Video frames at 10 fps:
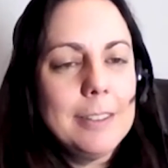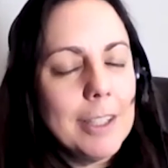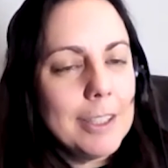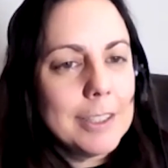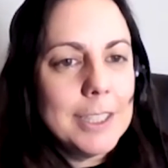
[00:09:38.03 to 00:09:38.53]
We
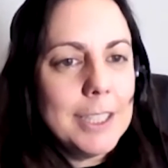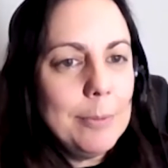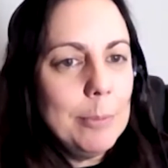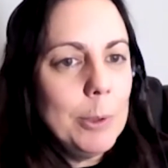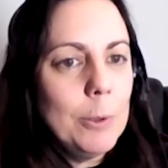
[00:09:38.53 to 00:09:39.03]
are
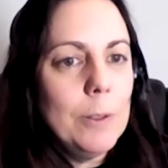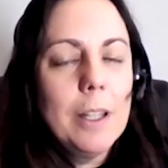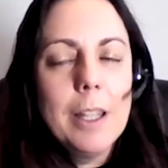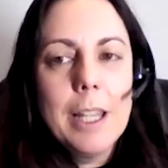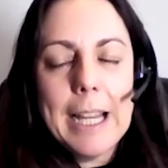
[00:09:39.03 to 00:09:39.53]
seeing more
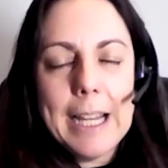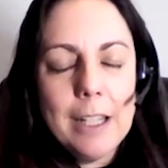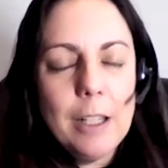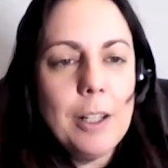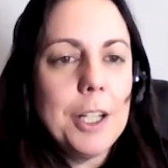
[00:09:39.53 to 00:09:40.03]

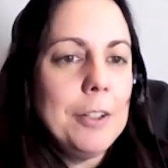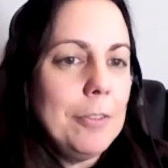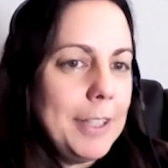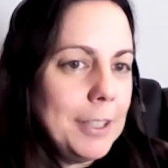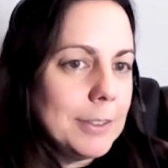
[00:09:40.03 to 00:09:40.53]
at-line
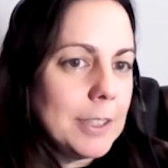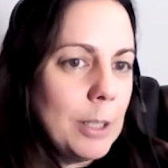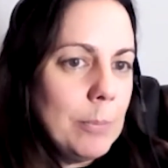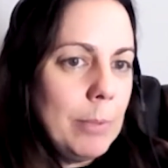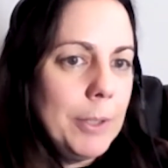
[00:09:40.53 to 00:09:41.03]

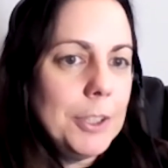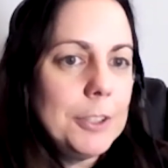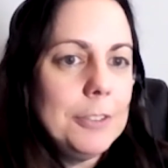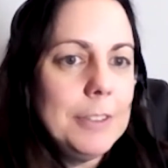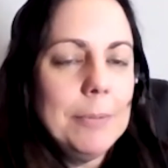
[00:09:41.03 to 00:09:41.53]
real-time
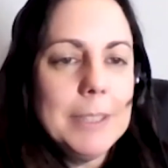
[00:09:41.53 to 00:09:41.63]
monitoring.